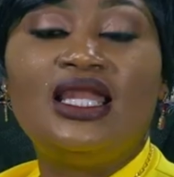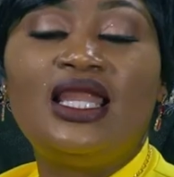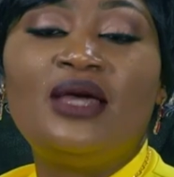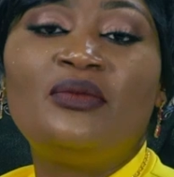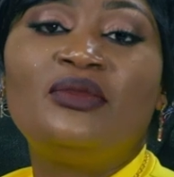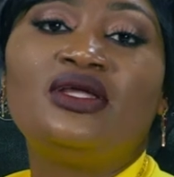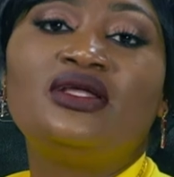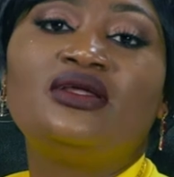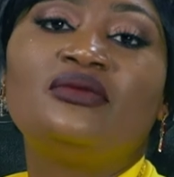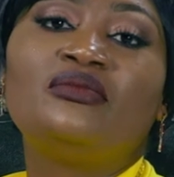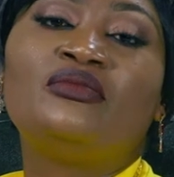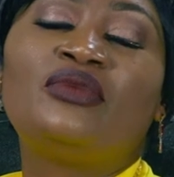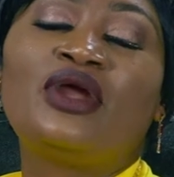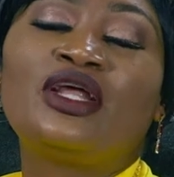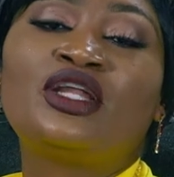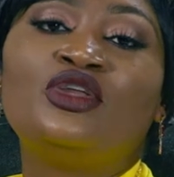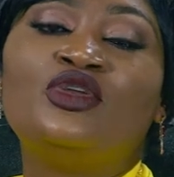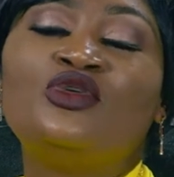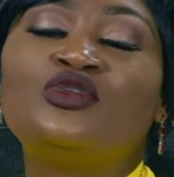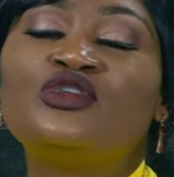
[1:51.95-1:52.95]
Let me
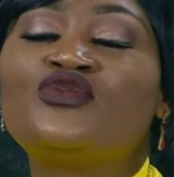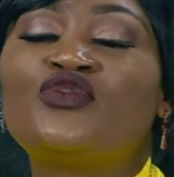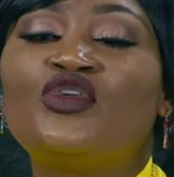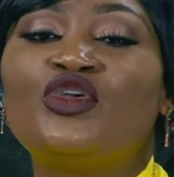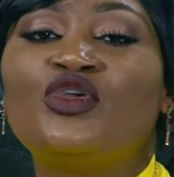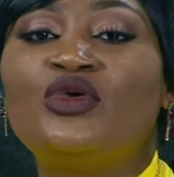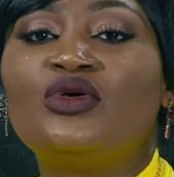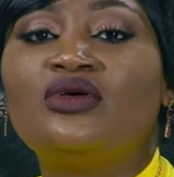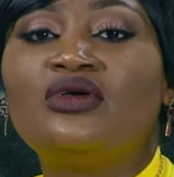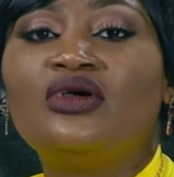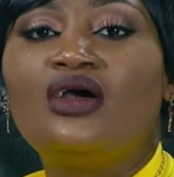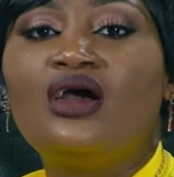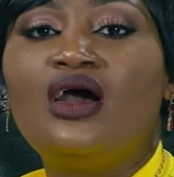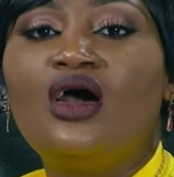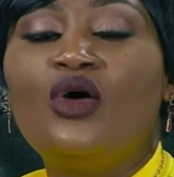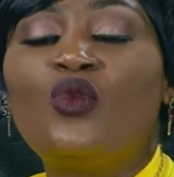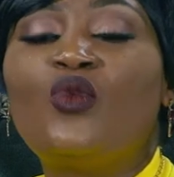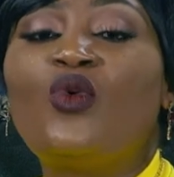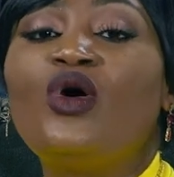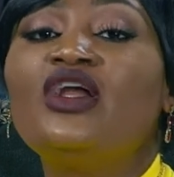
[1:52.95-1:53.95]
break the news for you.
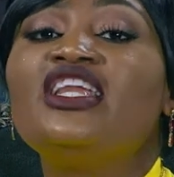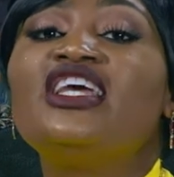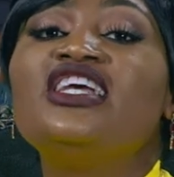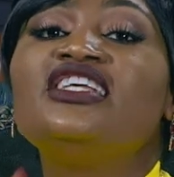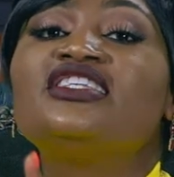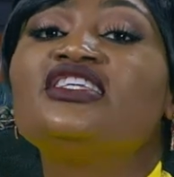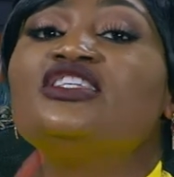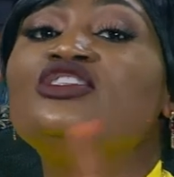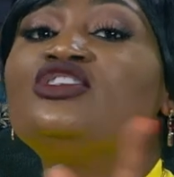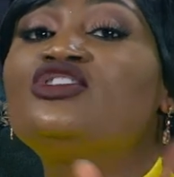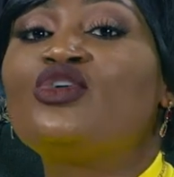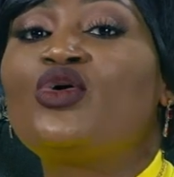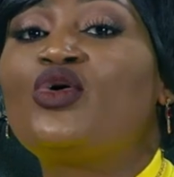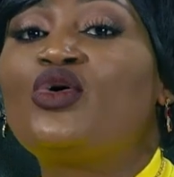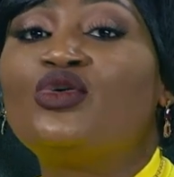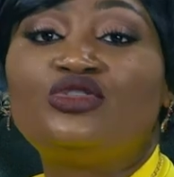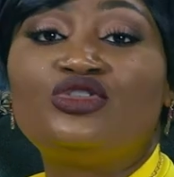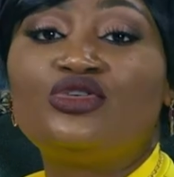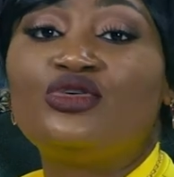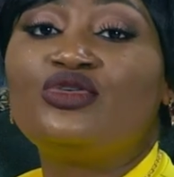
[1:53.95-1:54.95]
What is in
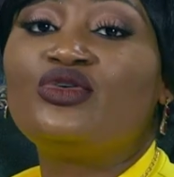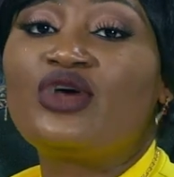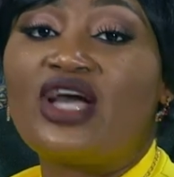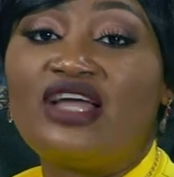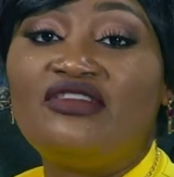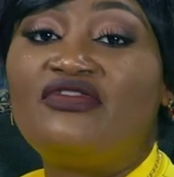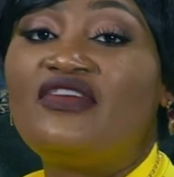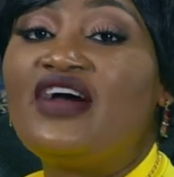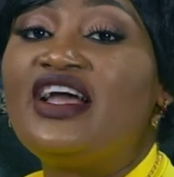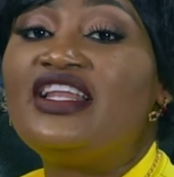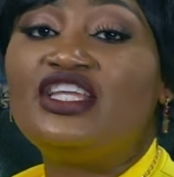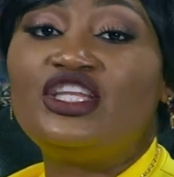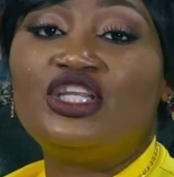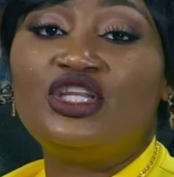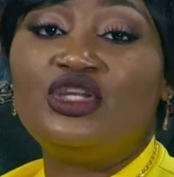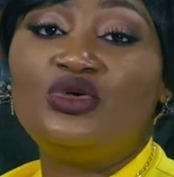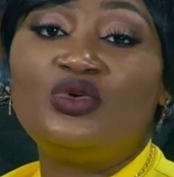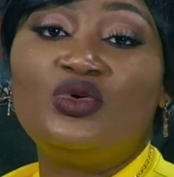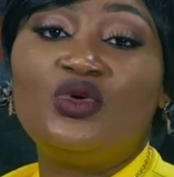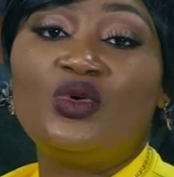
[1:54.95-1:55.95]
Sokoto, you can find it
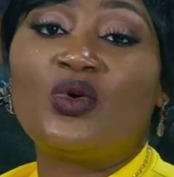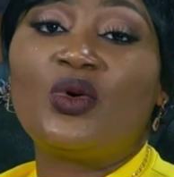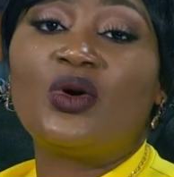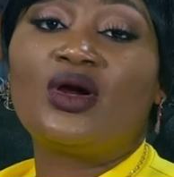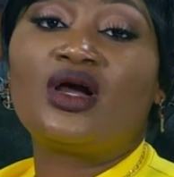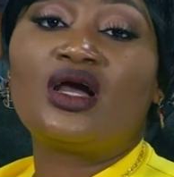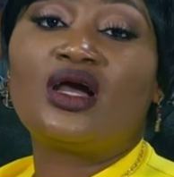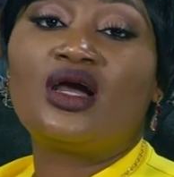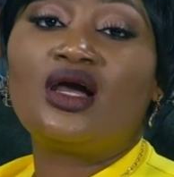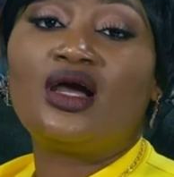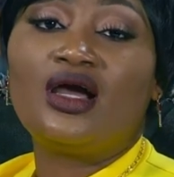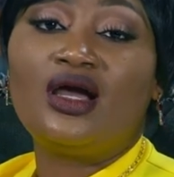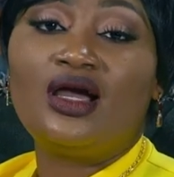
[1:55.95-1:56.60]
in New York.